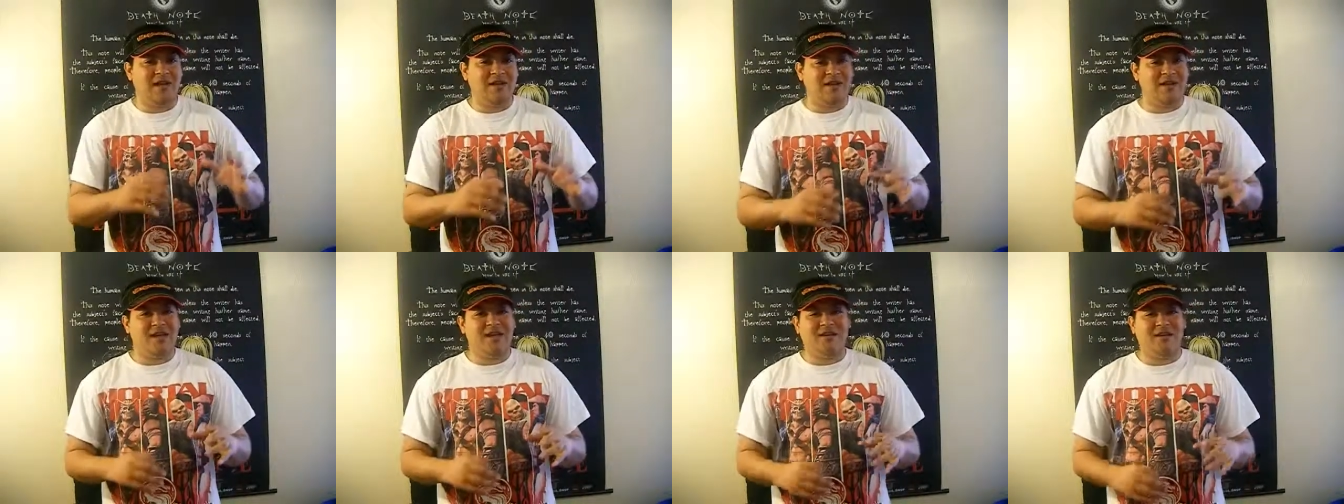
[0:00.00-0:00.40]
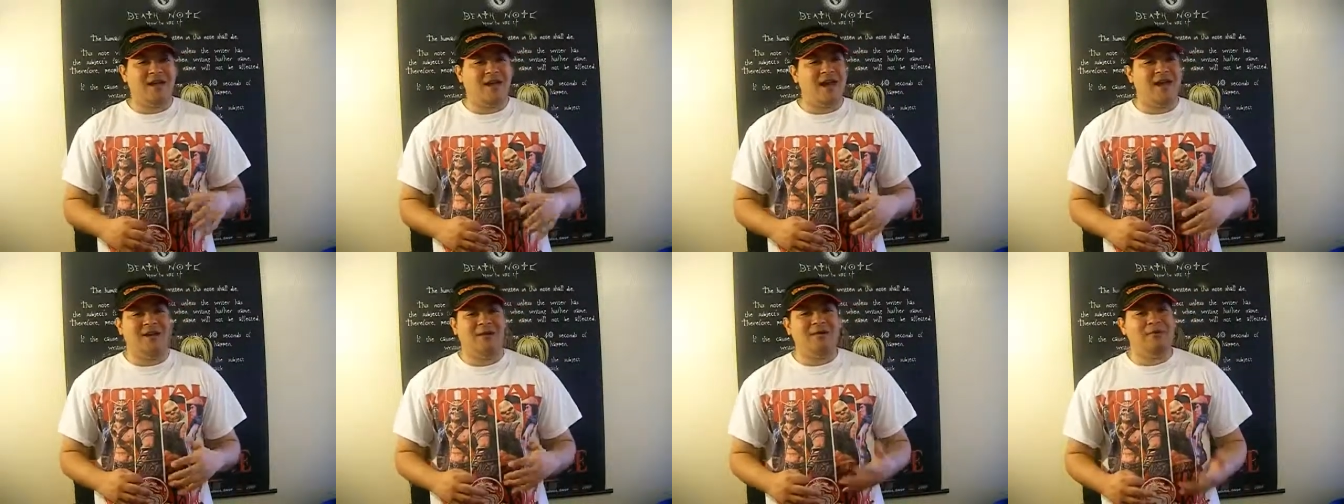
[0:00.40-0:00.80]
I guess,
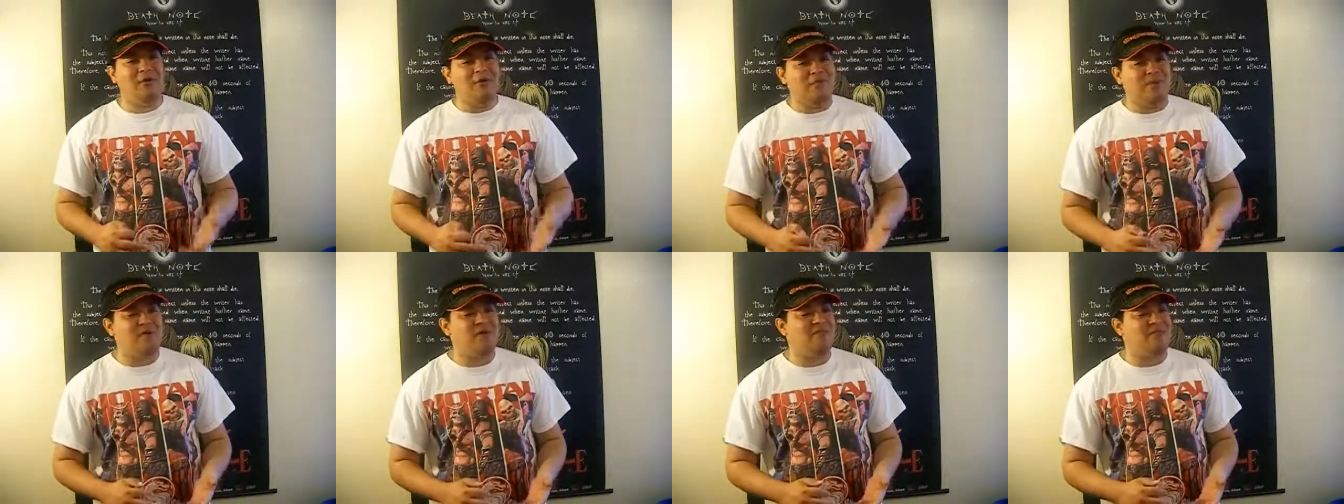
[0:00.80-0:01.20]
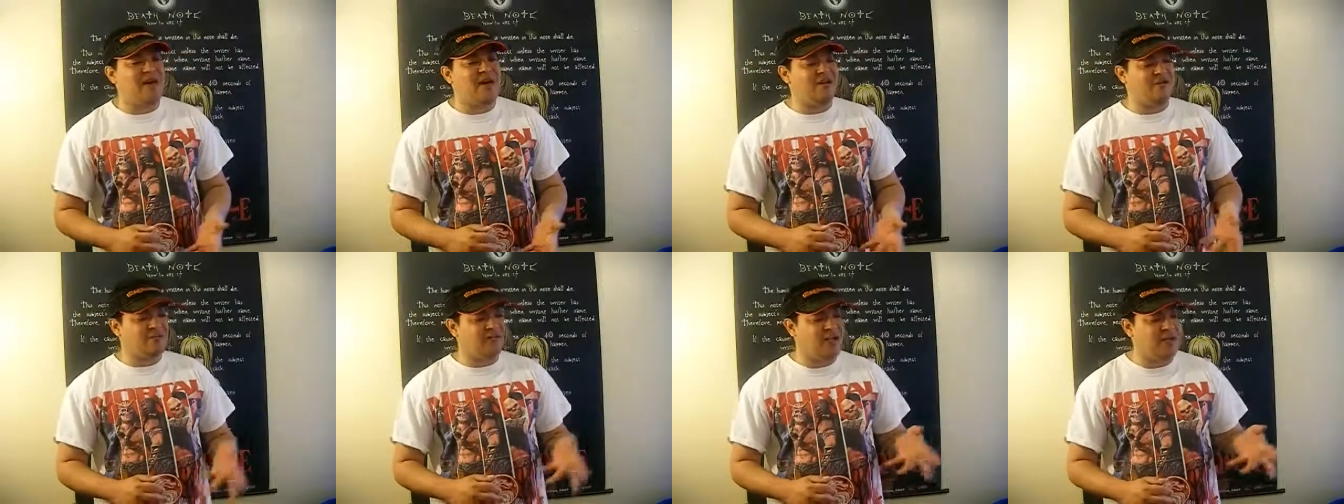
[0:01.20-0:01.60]
I don't know, maybe
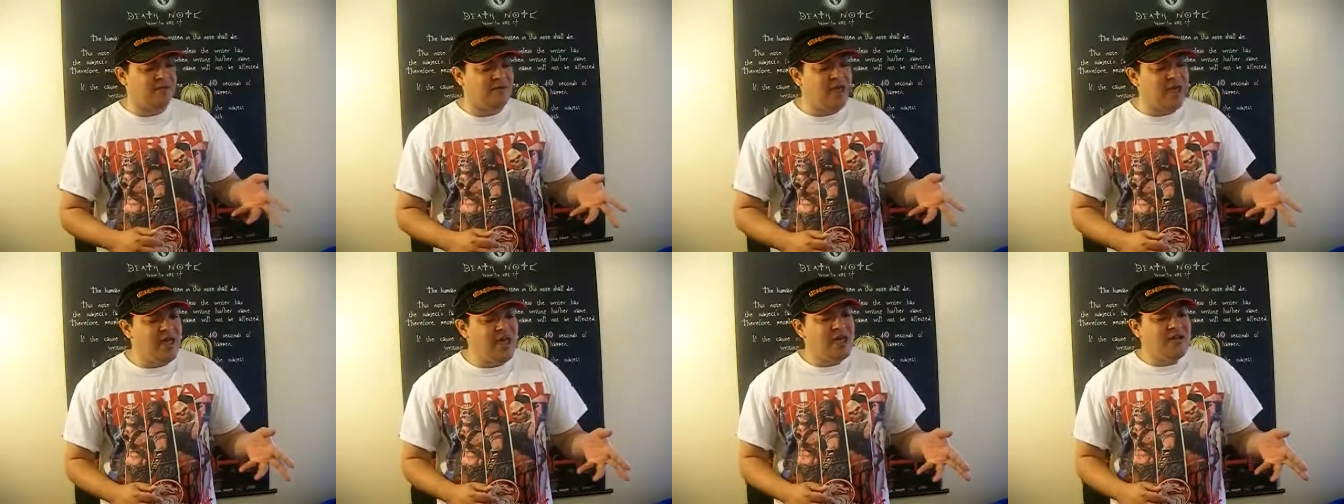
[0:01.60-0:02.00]
back then